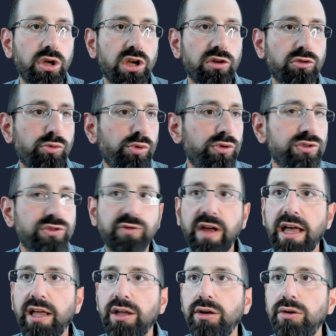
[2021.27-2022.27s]
Removes
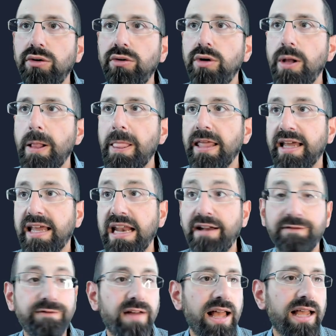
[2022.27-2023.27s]
value.
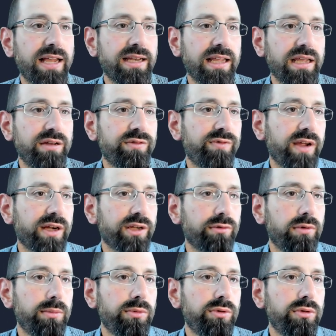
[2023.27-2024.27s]
Cannot find int vector
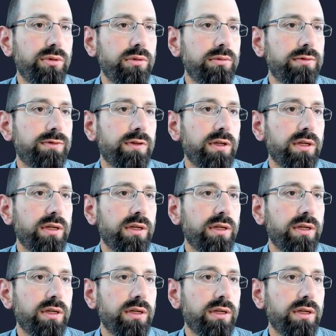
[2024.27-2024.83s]
remove.